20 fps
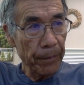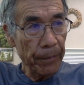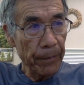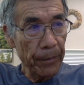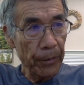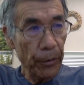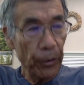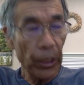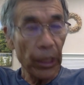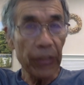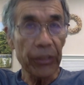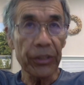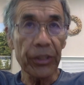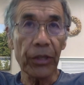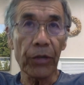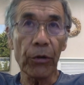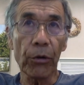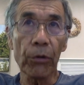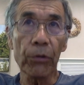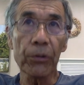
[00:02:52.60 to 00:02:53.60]
So that's the
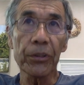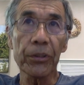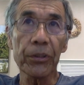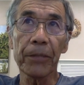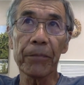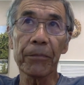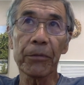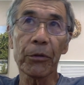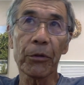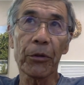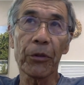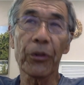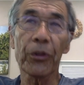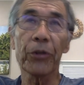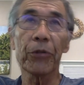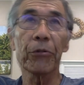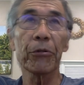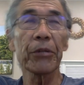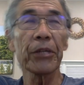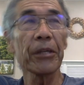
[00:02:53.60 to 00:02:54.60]
concept or
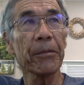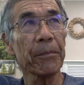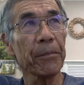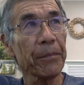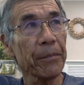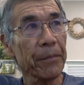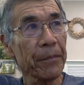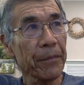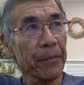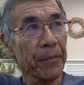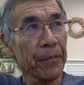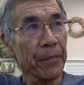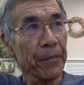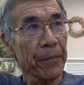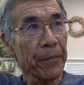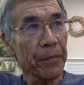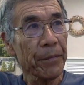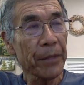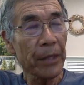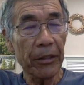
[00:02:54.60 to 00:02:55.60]
theory
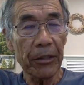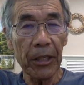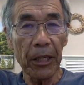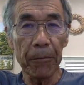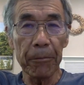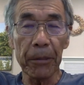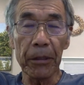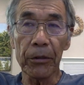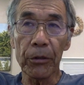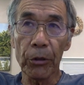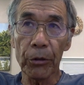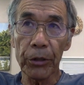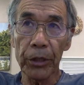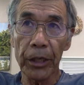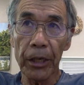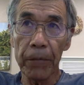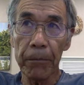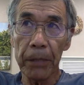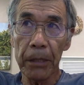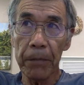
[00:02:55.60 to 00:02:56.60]
that I've been
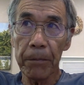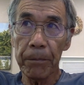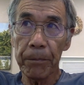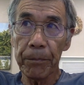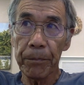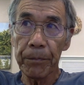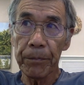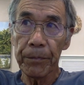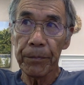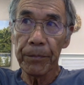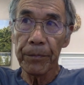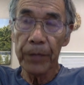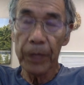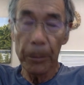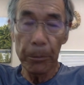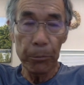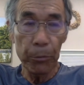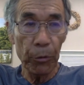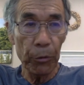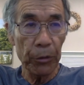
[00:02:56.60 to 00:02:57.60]
talking about, the
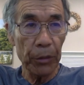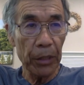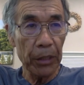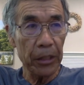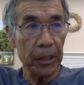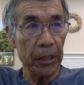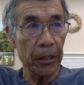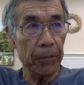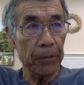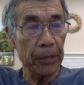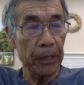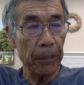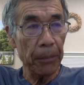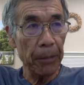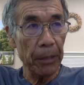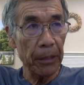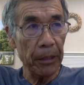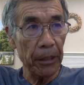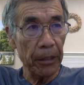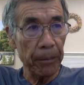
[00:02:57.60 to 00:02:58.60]
importance of
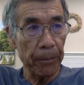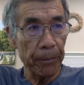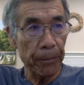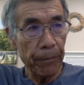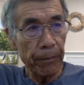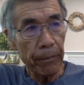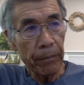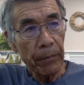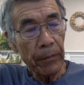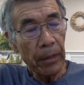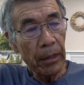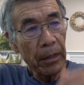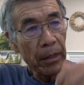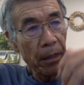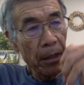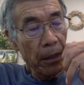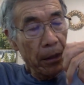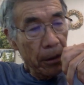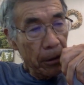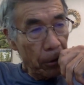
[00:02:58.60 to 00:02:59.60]
samadhi.
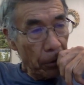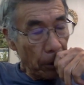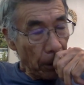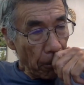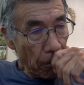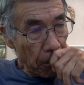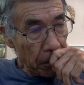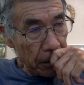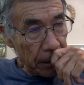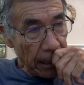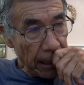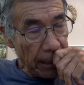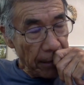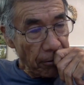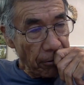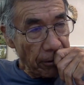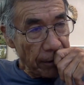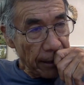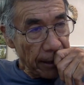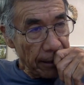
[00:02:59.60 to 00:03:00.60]
So that was
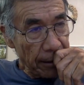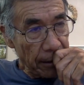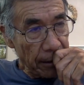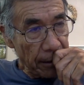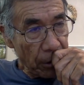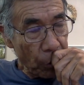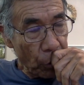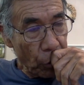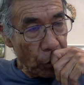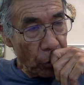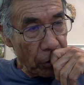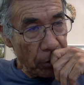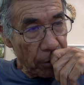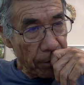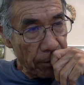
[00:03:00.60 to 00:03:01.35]
Einstein's quote.